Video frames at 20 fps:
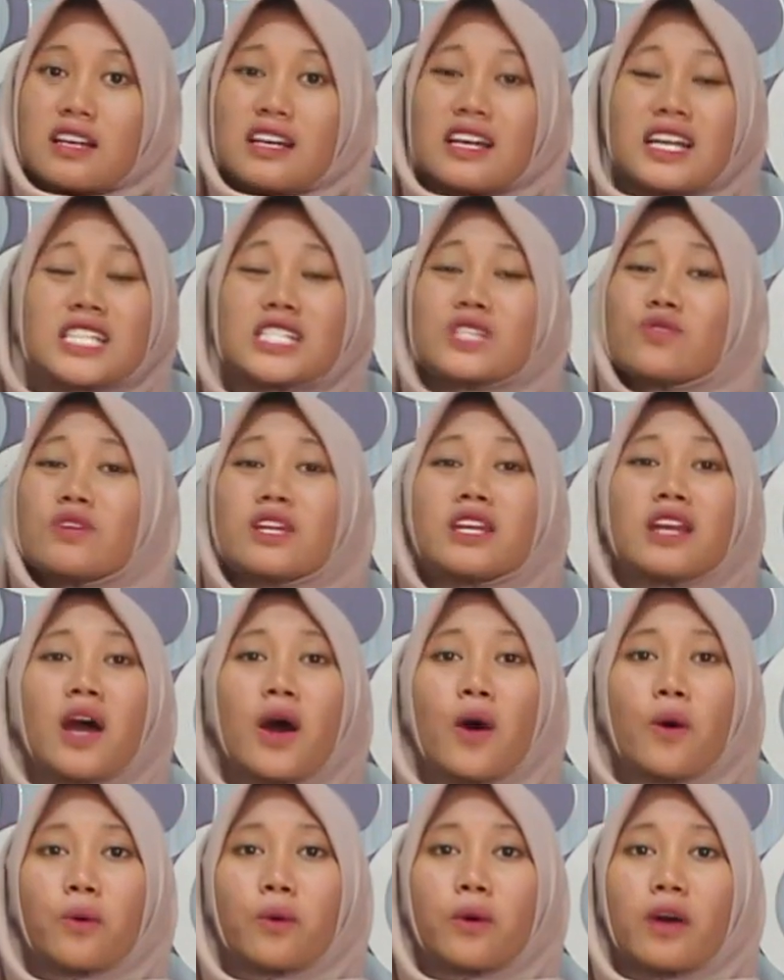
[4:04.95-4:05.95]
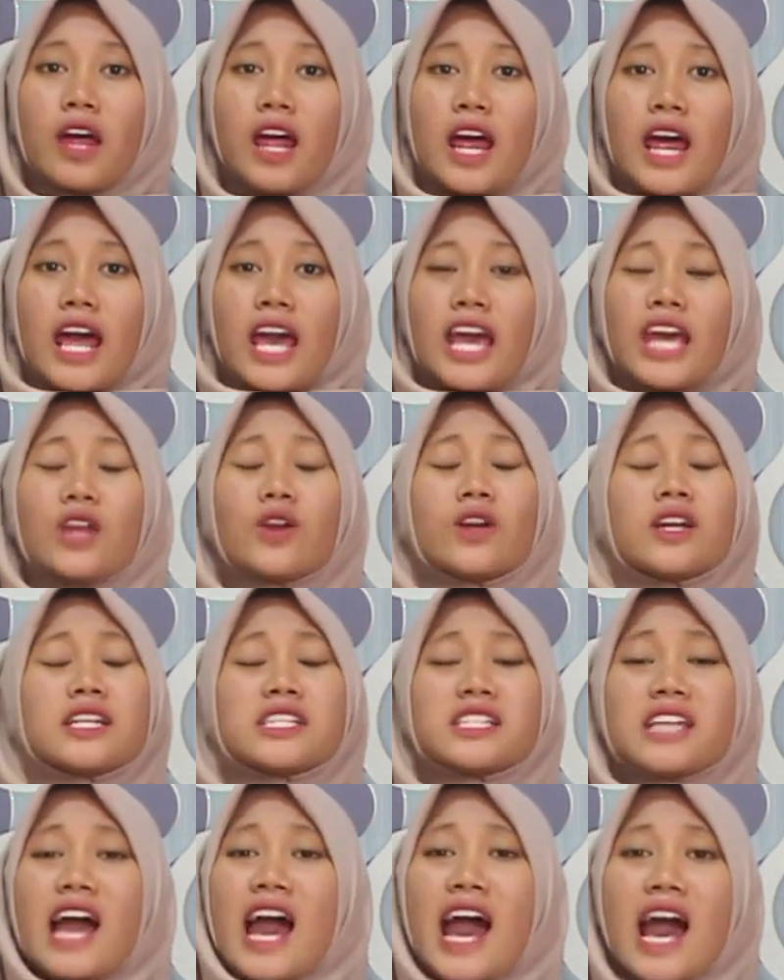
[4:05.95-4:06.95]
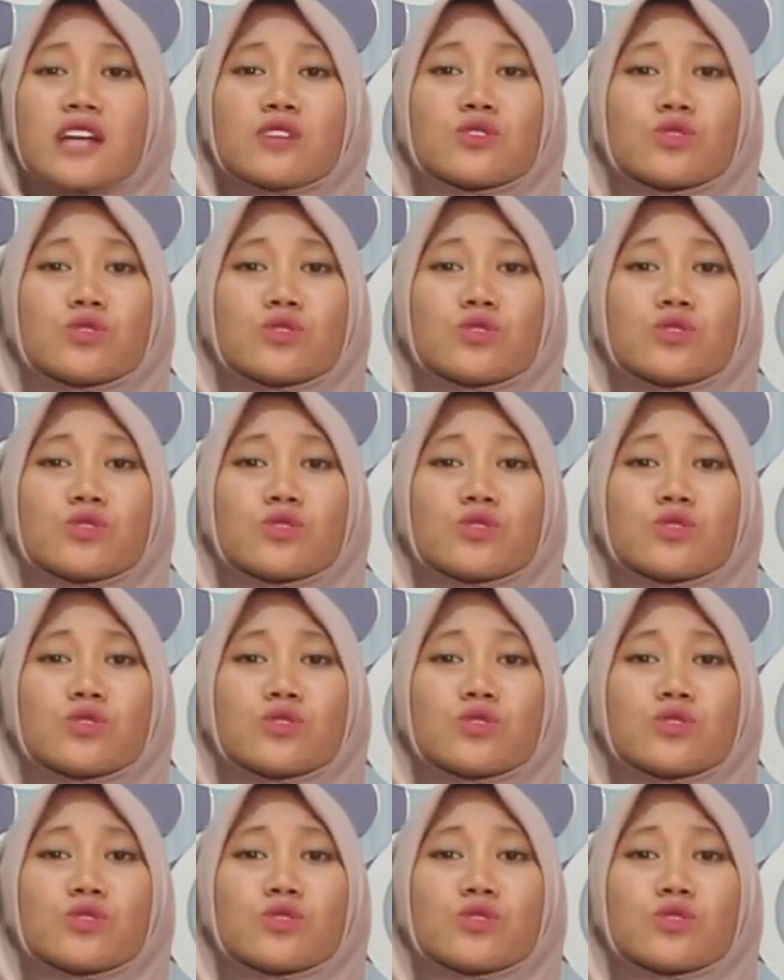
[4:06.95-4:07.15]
As we know, Indonesia has